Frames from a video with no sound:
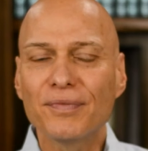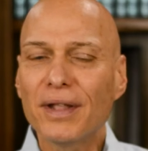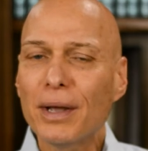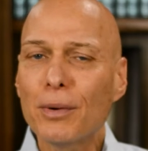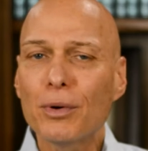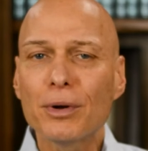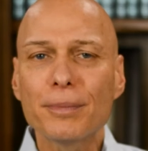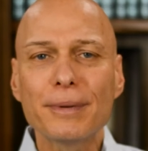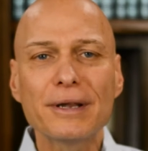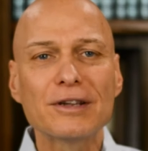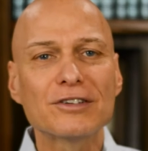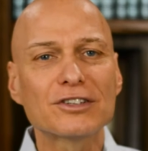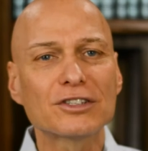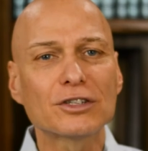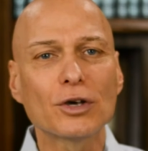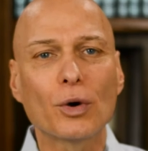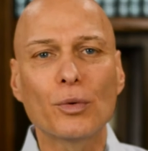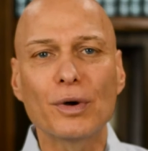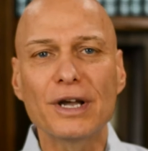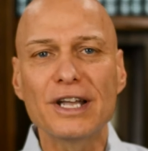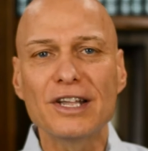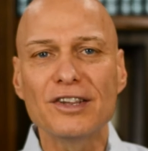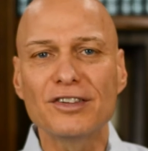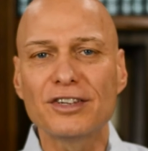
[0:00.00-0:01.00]
It would have been
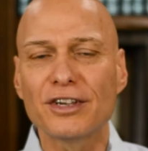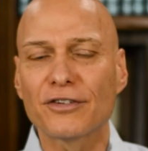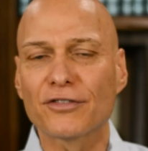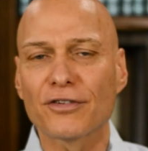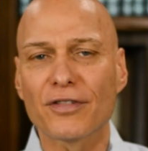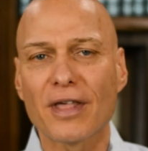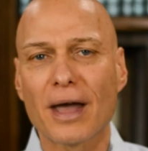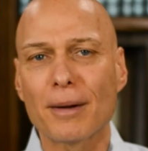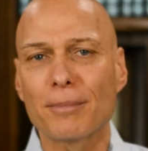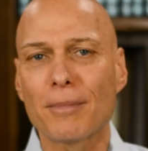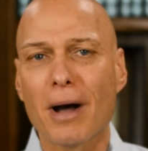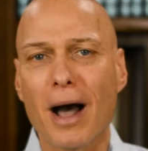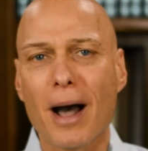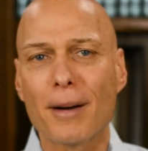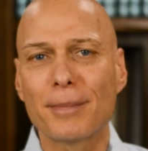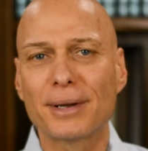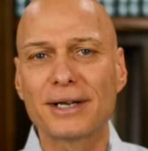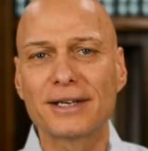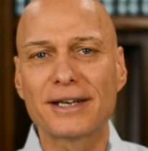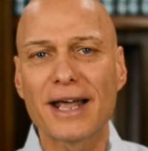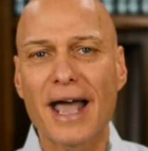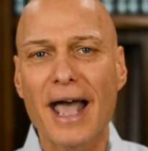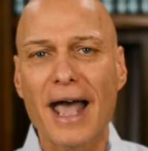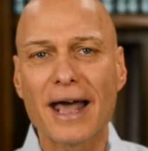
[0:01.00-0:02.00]
so easy for that mom
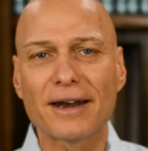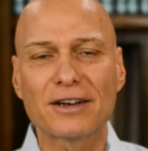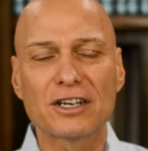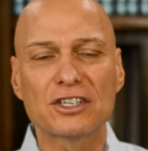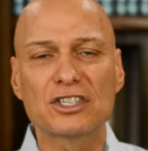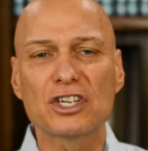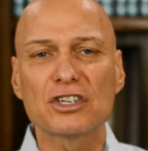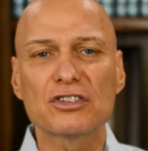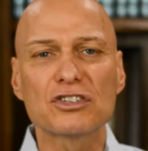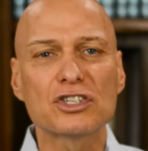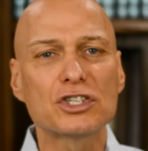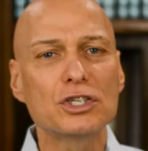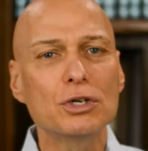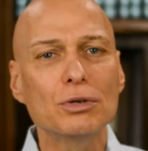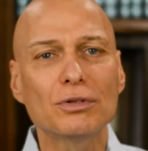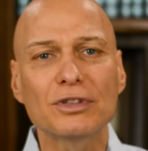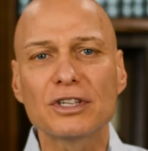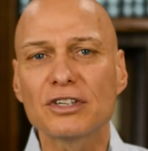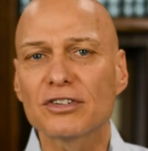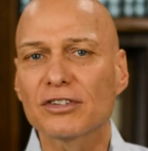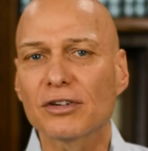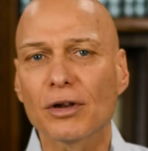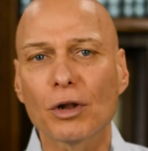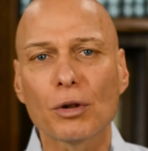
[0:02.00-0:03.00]
and dad to just
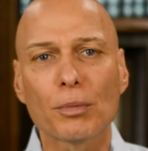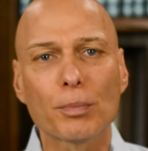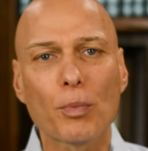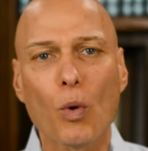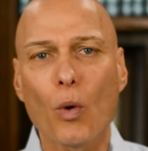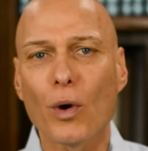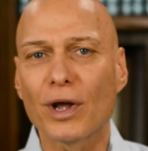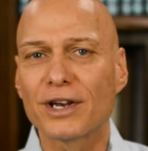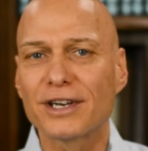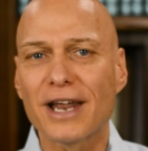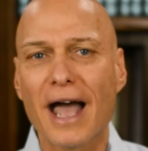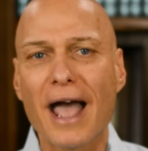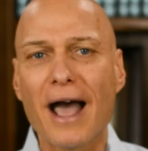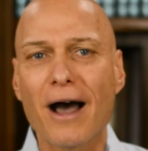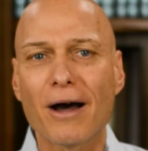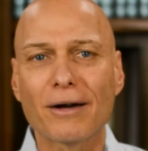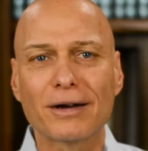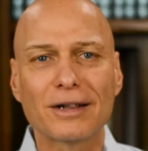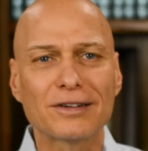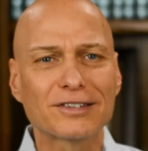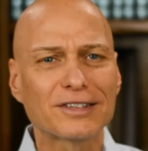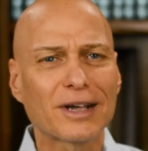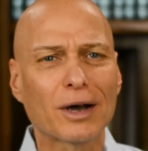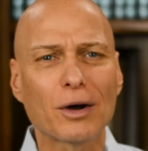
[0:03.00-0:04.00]
shoot this little boy
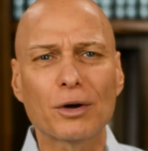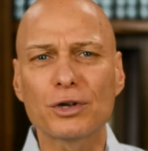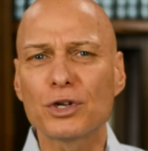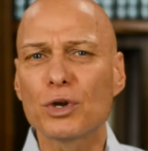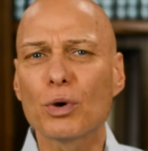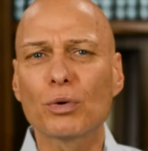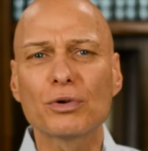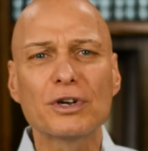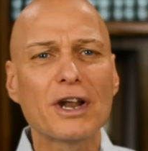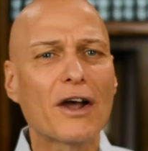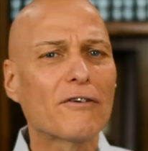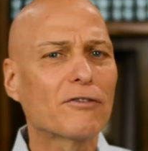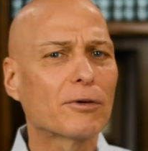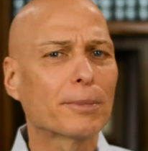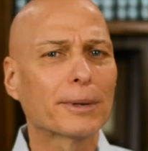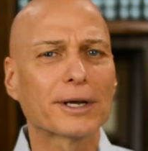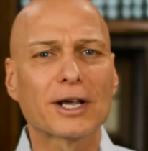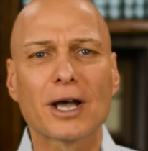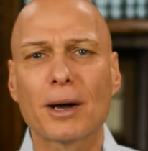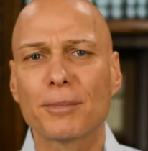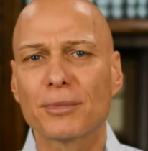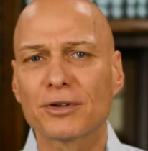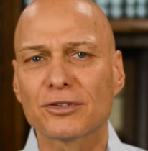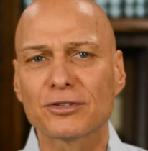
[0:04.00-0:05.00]
down and say, oh, you'll never
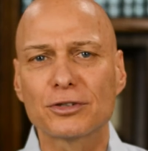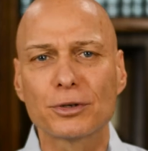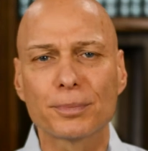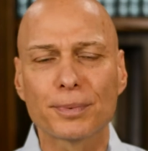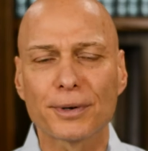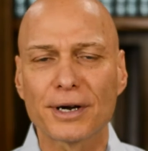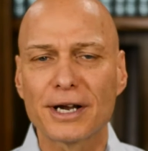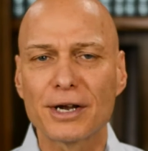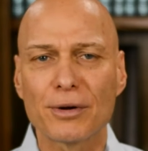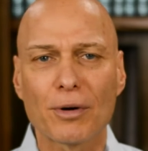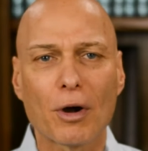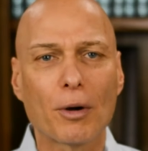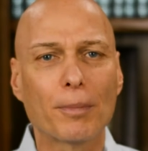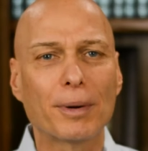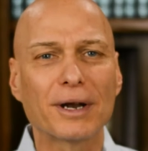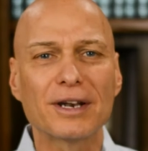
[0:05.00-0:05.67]
become a superhero.